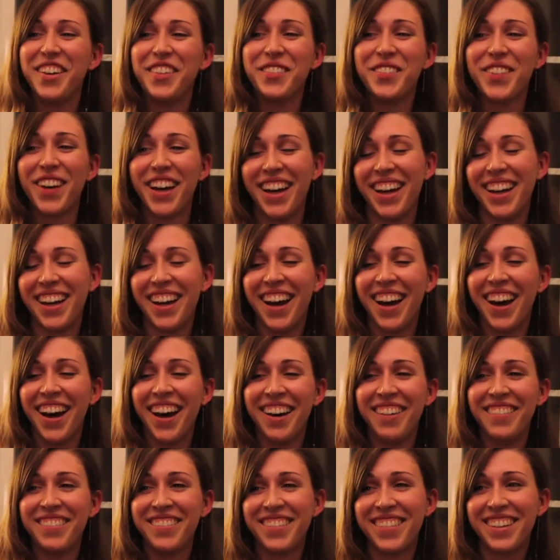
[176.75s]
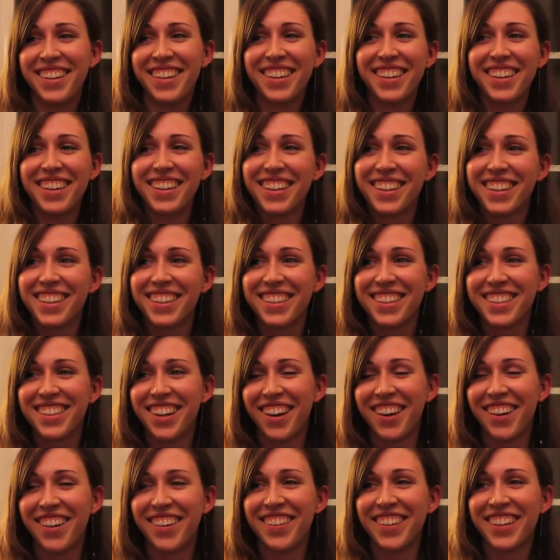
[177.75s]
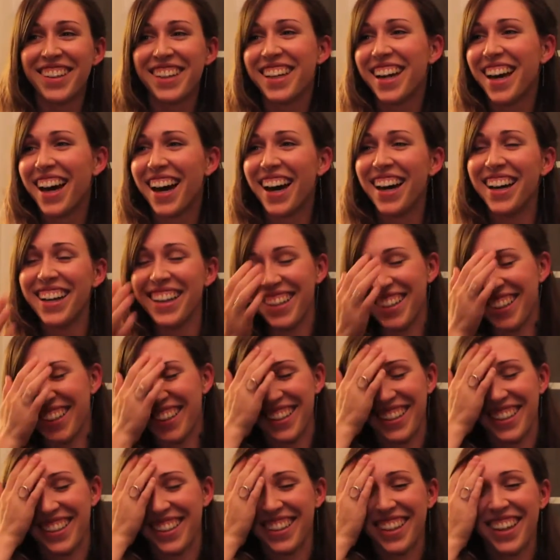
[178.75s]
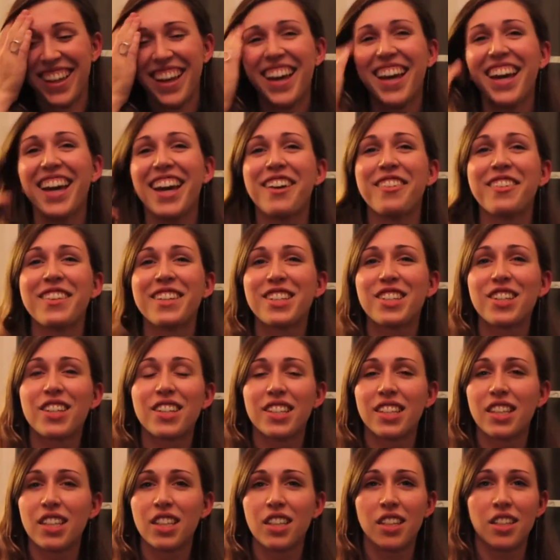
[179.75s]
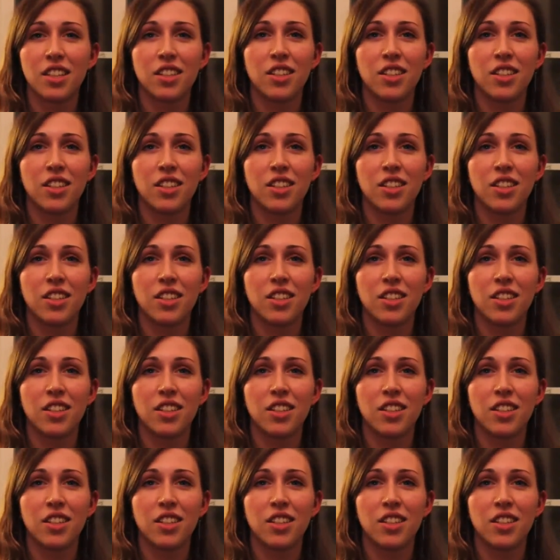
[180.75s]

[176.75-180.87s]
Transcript: But, so, yeah, it was just the